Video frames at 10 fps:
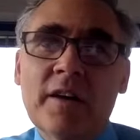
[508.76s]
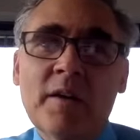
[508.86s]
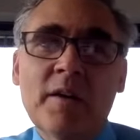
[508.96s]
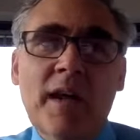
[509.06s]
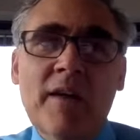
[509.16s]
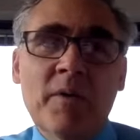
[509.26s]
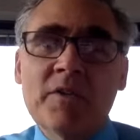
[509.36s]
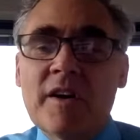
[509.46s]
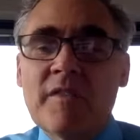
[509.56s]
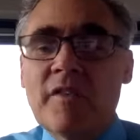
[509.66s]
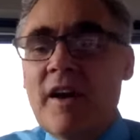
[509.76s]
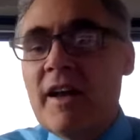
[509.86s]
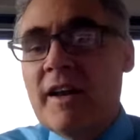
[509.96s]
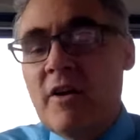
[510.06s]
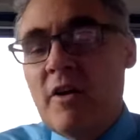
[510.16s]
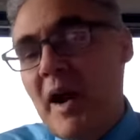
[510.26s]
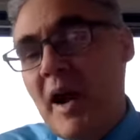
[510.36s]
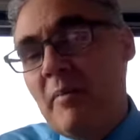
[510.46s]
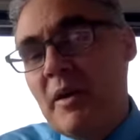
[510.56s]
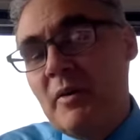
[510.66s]
everyone's already forgotten how
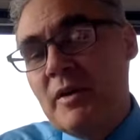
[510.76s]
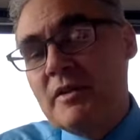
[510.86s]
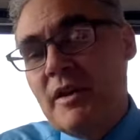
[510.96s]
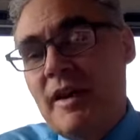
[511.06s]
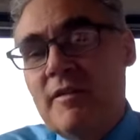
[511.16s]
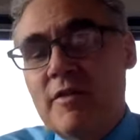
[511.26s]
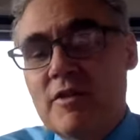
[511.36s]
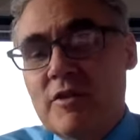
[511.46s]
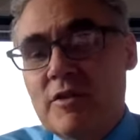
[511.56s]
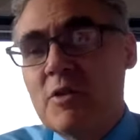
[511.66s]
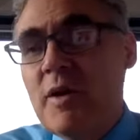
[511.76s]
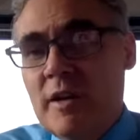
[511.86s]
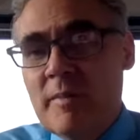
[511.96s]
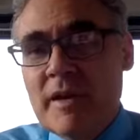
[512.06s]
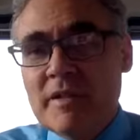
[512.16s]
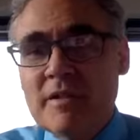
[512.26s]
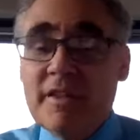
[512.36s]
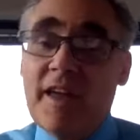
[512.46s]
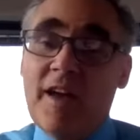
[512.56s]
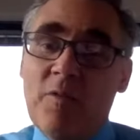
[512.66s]
crappy it was to have 2 LMSs.
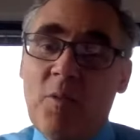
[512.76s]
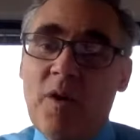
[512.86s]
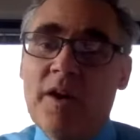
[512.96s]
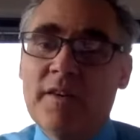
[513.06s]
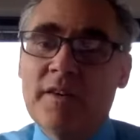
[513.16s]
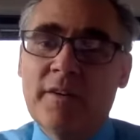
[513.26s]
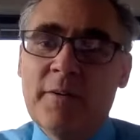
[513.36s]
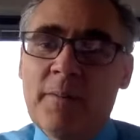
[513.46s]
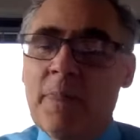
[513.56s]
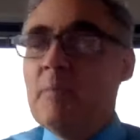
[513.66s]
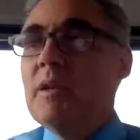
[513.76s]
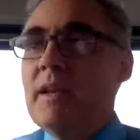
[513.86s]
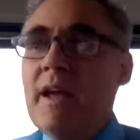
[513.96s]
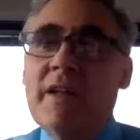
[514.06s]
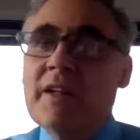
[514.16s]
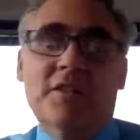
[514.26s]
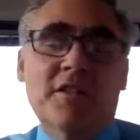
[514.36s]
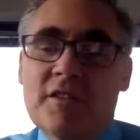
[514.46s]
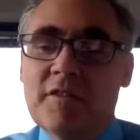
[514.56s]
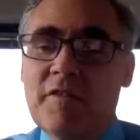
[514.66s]
They have 1. But now that's
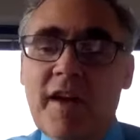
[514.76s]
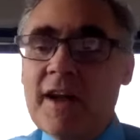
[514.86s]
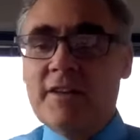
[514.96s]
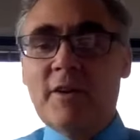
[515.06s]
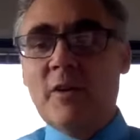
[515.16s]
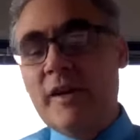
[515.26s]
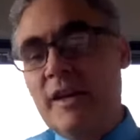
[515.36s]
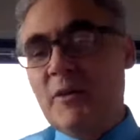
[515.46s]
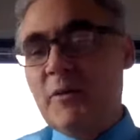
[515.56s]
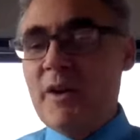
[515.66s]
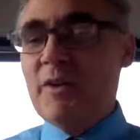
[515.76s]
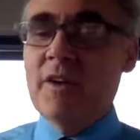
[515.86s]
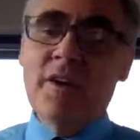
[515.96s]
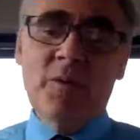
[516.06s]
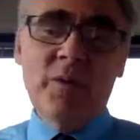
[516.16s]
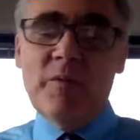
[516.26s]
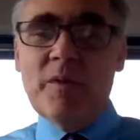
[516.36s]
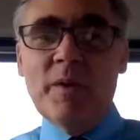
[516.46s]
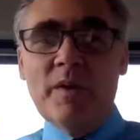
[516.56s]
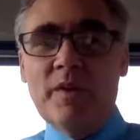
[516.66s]
just de facto.
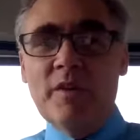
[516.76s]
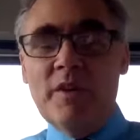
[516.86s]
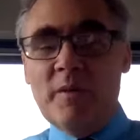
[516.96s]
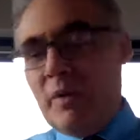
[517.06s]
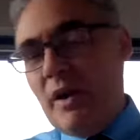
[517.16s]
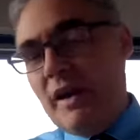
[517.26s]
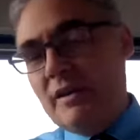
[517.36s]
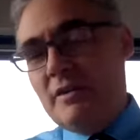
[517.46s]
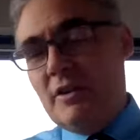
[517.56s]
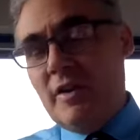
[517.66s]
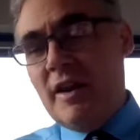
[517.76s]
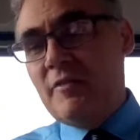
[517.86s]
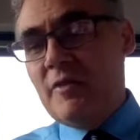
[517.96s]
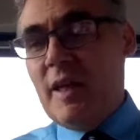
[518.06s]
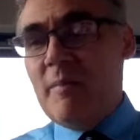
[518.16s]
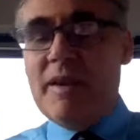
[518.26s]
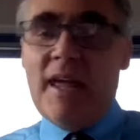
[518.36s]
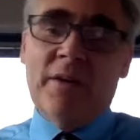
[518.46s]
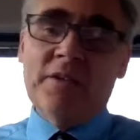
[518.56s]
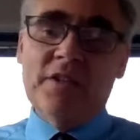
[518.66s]
We earn the praise and the credit for that, but
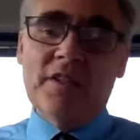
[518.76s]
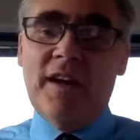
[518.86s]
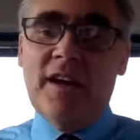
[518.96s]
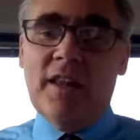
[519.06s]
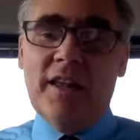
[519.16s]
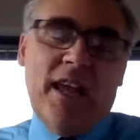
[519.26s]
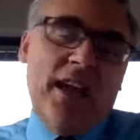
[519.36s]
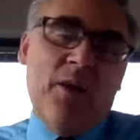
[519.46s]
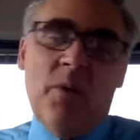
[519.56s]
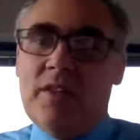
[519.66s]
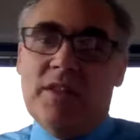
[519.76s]
now it's just kind of like, what